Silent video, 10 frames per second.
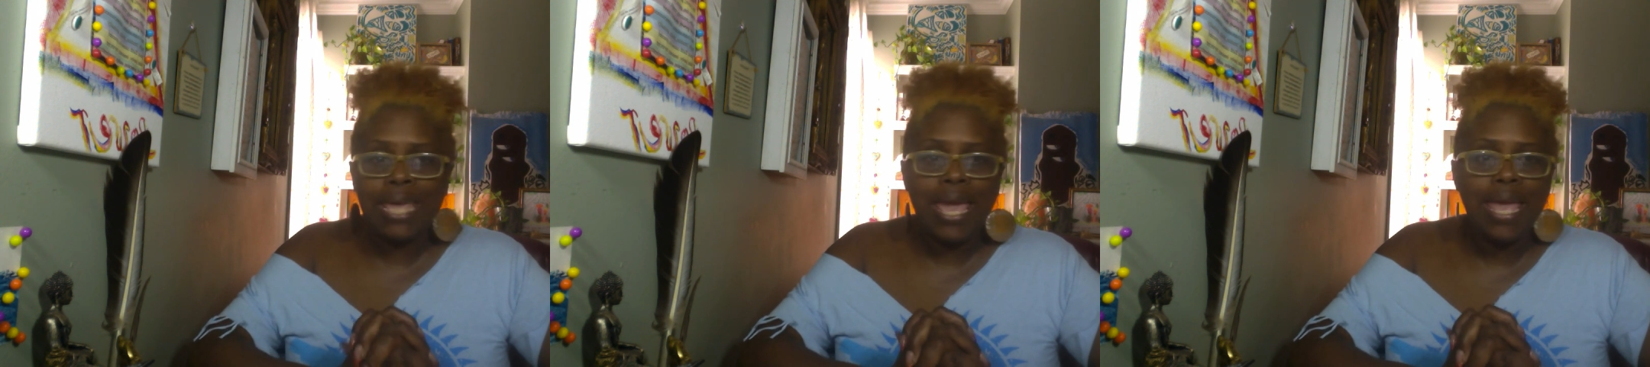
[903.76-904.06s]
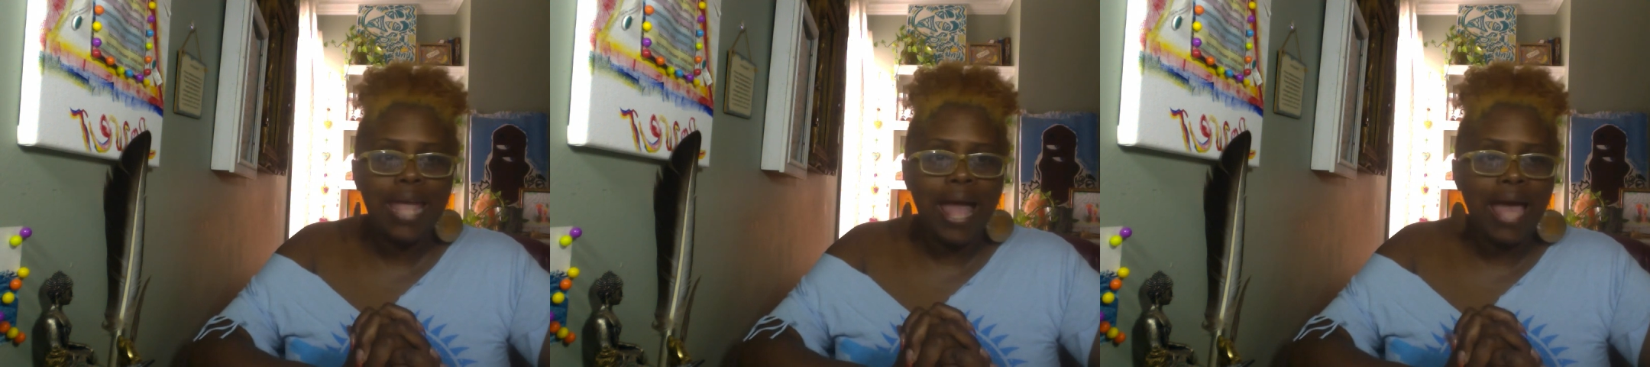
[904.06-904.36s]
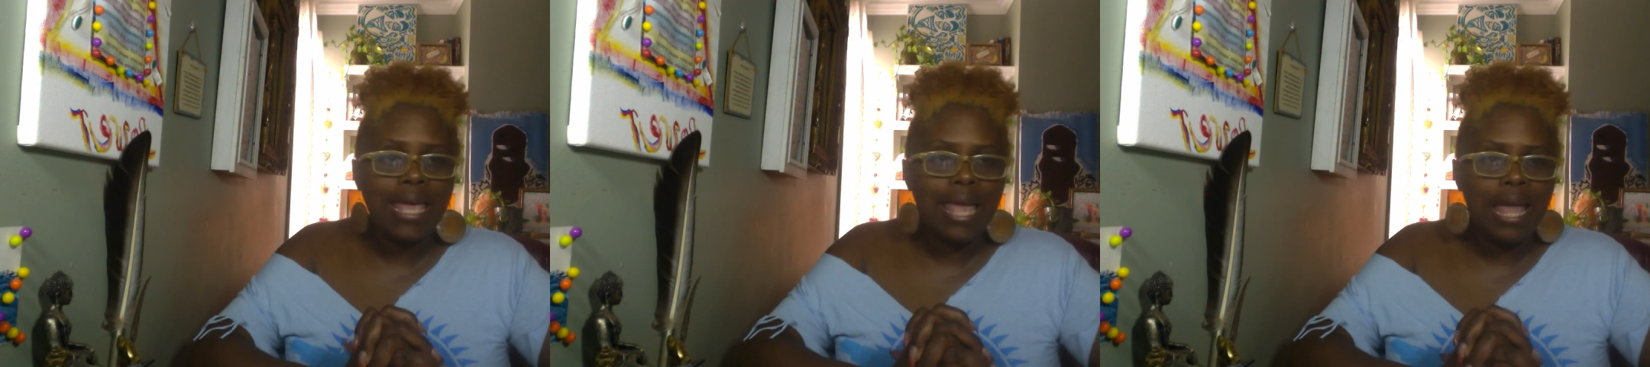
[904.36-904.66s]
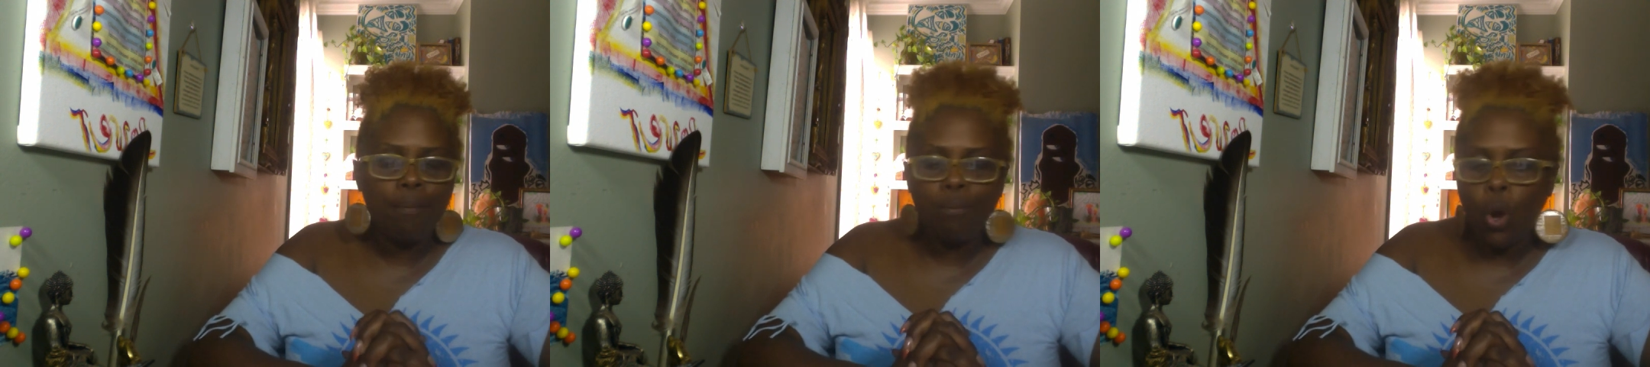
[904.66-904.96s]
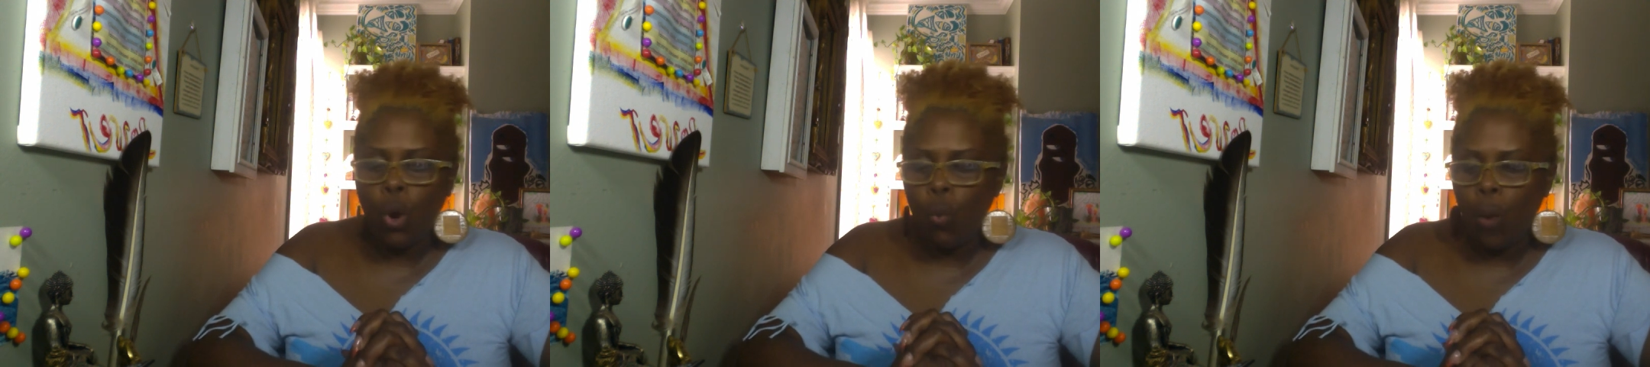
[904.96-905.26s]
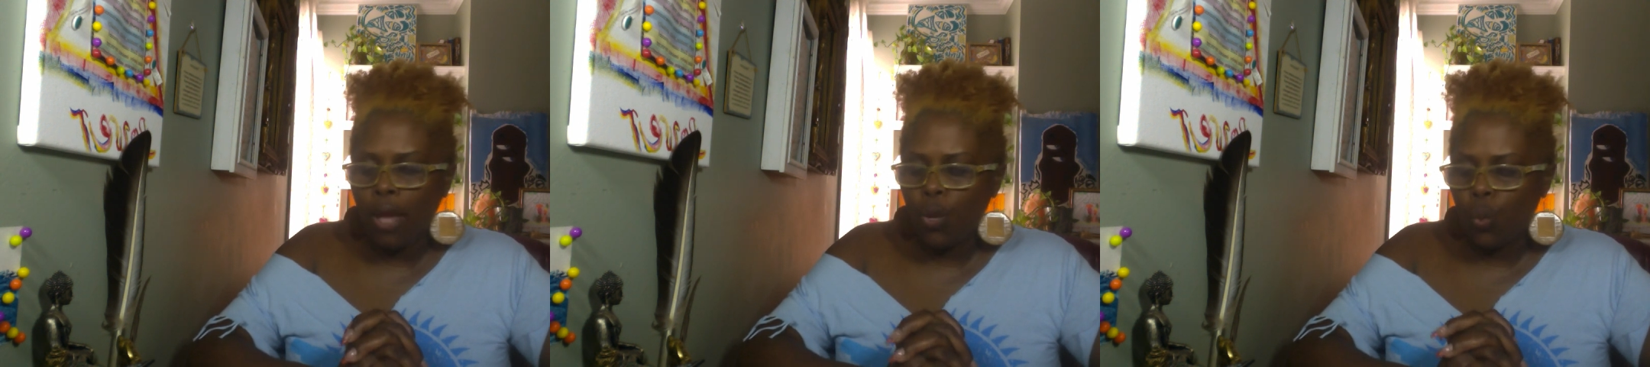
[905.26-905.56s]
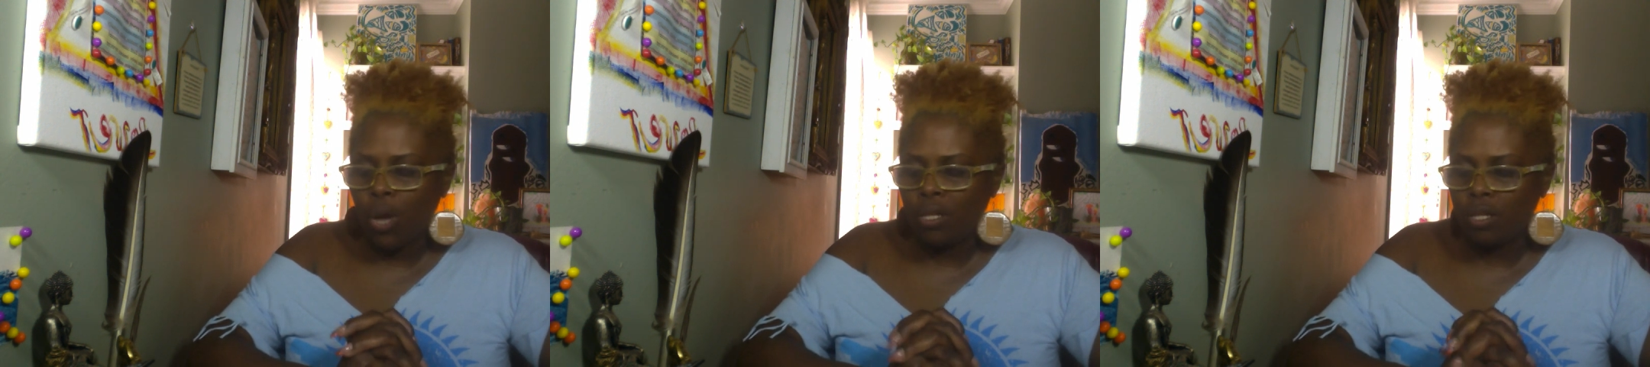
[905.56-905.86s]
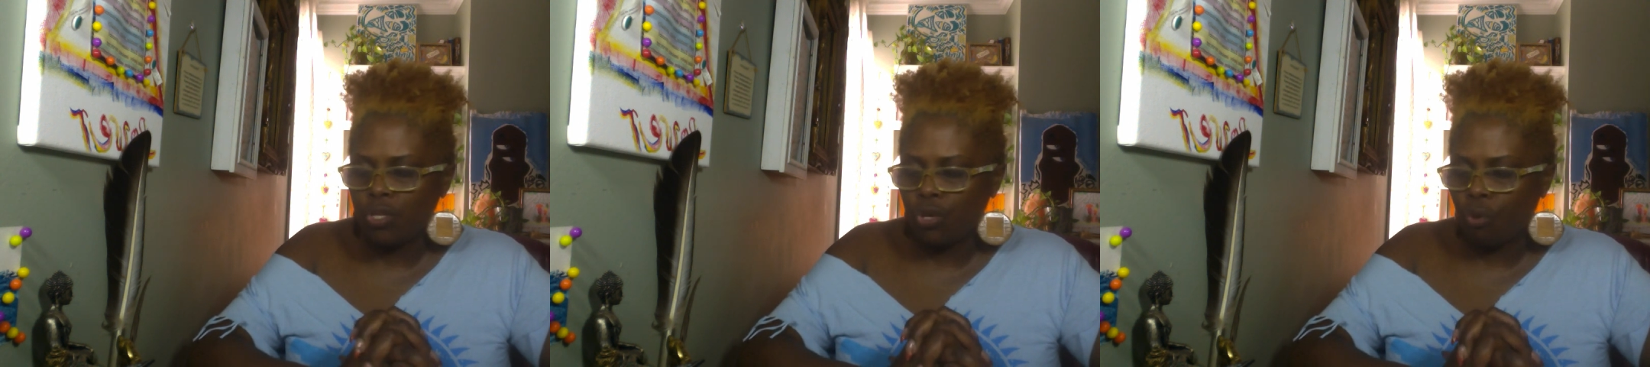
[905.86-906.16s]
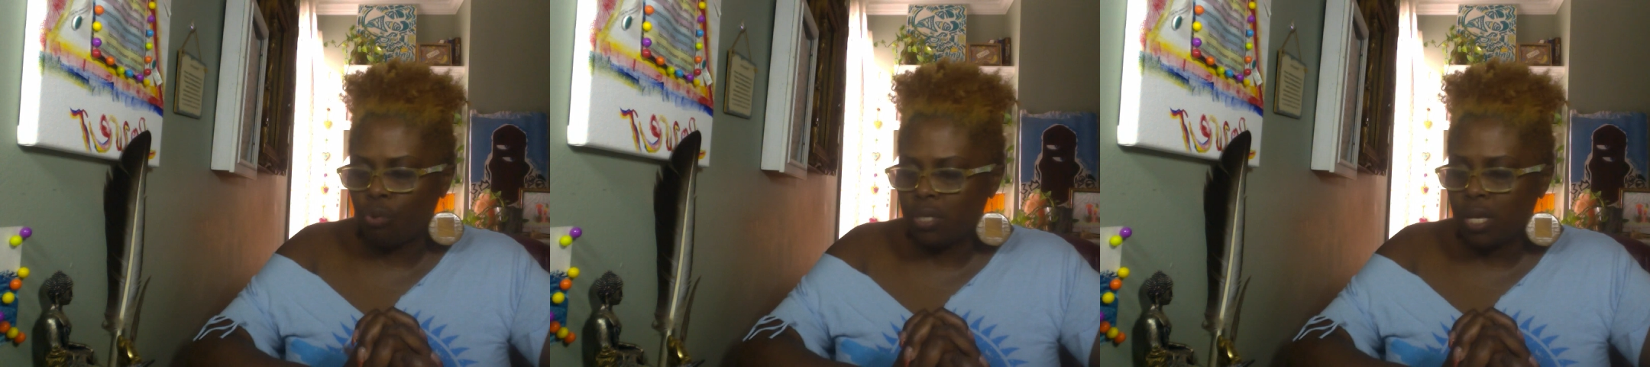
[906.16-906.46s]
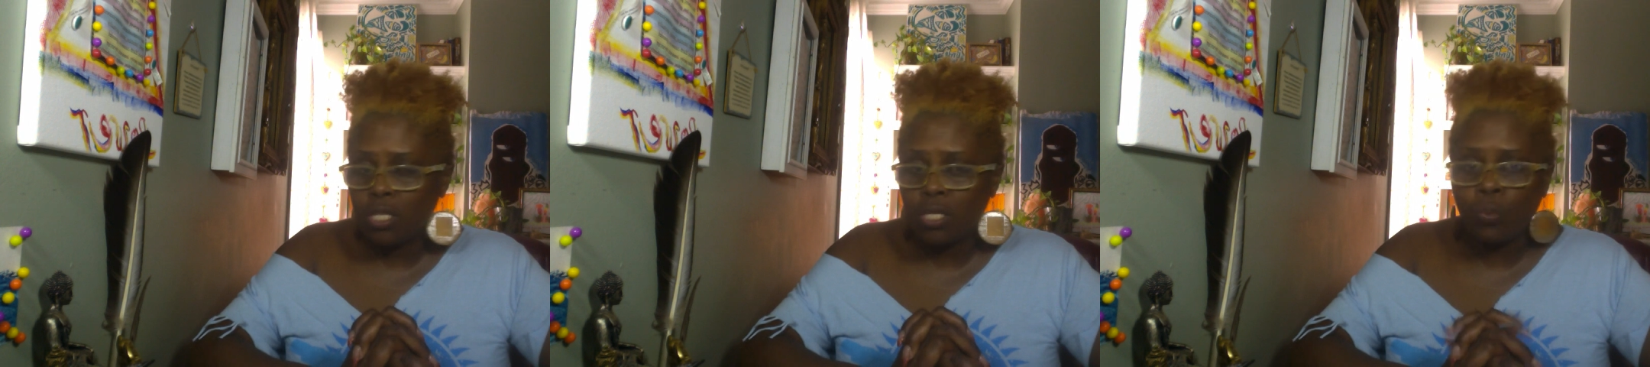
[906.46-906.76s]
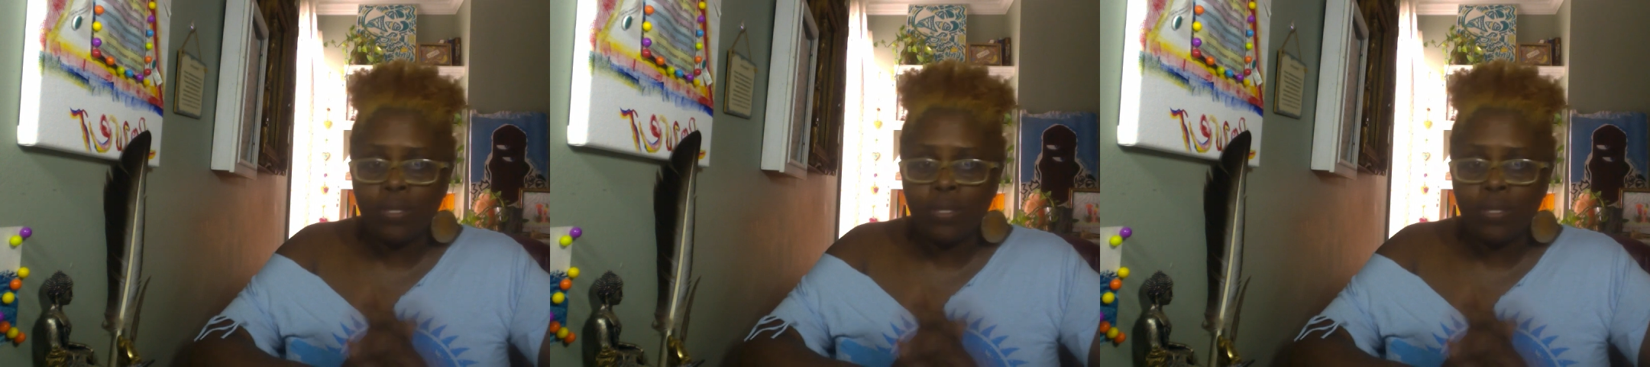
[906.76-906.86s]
K I M O Y 106.